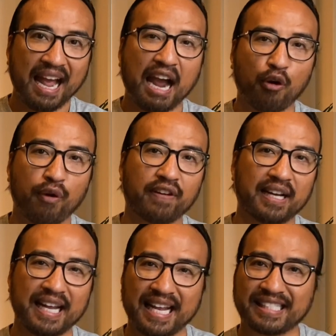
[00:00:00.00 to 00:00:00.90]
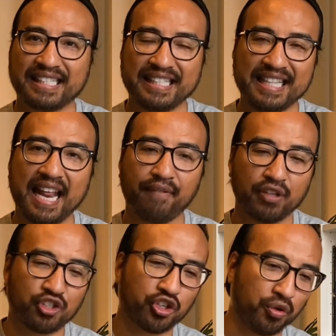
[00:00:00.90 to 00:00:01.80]
However, it's never
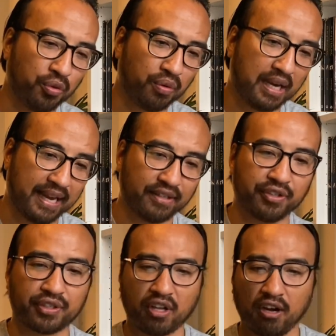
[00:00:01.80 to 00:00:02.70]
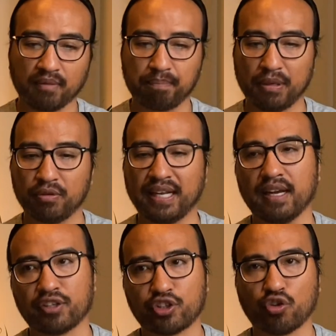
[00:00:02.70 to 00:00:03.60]
too late to start building
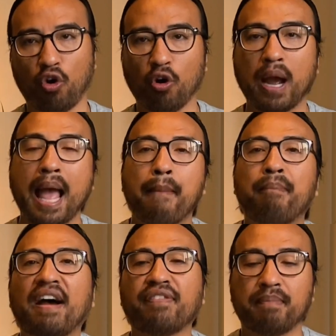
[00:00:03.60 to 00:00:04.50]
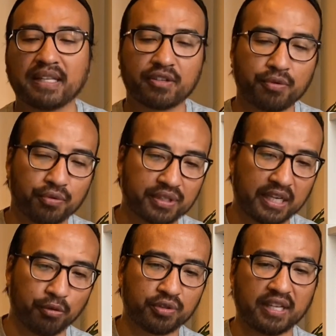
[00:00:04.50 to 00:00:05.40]
a strong mathematical
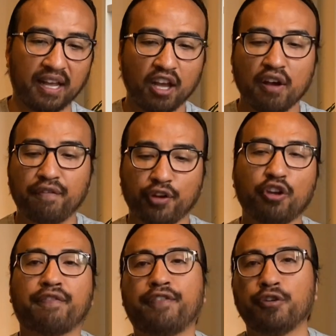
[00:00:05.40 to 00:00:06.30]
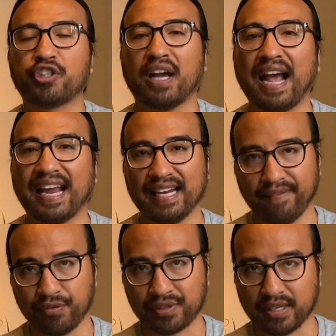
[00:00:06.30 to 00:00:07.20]
skill set for your future
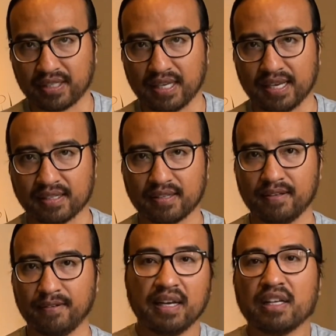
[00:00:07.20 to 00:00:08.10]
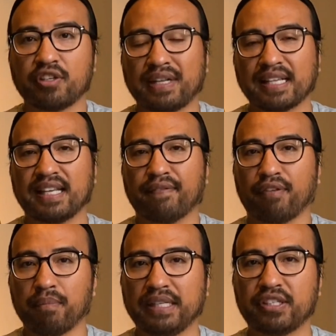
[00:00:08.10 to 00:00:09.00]
A-level success. So that's it
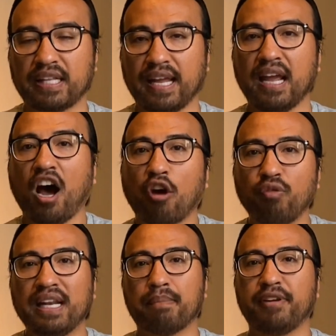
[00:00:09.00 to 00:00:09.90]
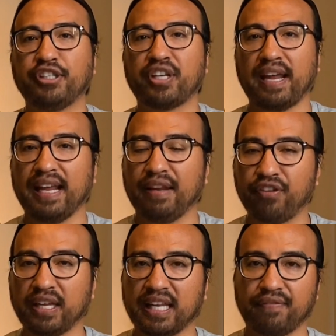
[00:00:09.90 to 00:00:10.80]
from me today. I really appreciate if
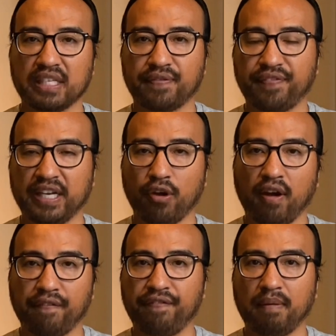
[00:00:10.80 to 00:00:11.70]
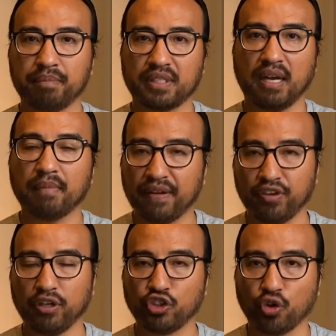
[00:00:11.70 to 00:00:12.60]
you can give this video a thumbs up if
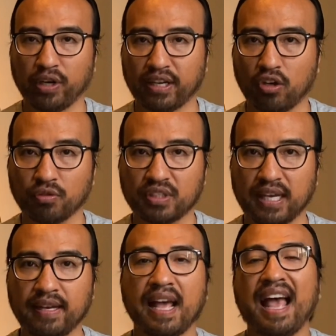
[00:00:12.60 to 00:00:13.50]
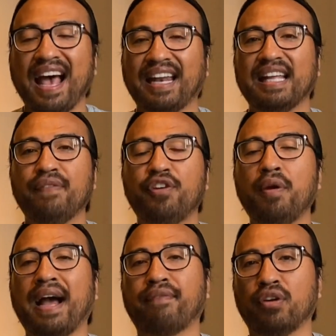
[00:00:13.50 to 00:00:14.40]
you enjoyed the content, and if you
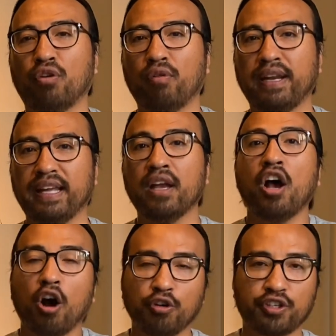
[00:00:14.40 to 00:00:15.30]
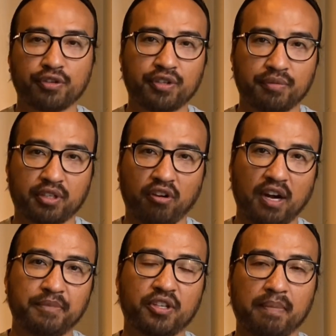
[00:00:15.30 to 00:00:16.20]
haven't already, also
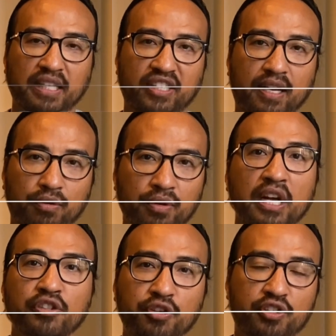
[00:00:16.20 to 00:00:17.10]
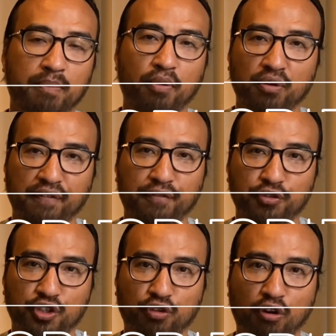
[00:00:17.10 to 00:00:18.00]
subscribe to my channel to support the
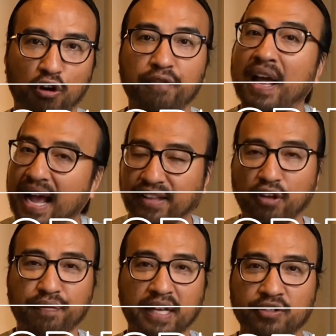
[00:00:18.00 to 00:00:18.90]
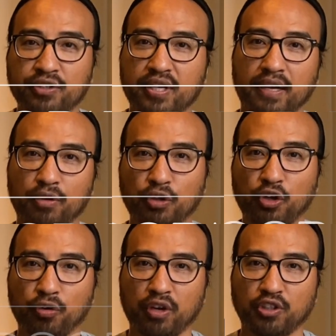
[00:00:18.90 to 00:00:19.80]
future growth, and don't forget to turn on
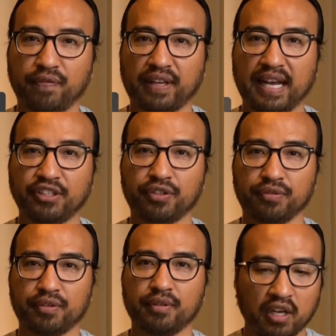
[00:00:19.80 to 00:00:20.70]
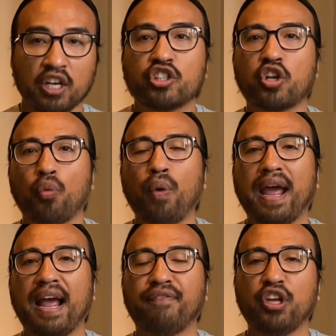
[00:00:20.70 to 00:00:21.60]
your notifications. So
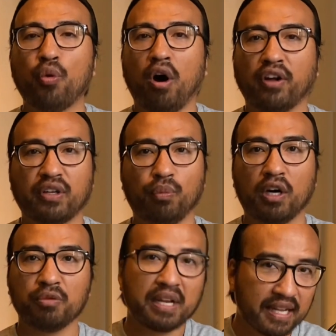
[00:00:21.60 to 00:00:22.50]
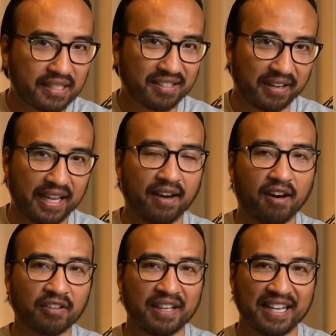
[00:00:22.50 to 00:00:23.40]
wherever you are in the world, study
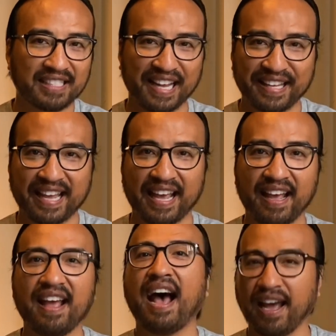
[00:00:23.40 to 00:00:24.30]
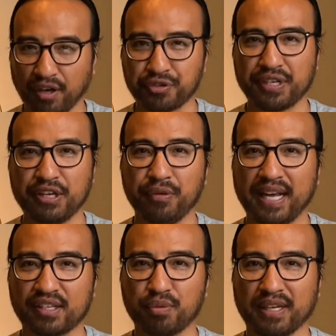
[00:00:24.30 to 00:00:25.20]
hard, take care, and I'll see you next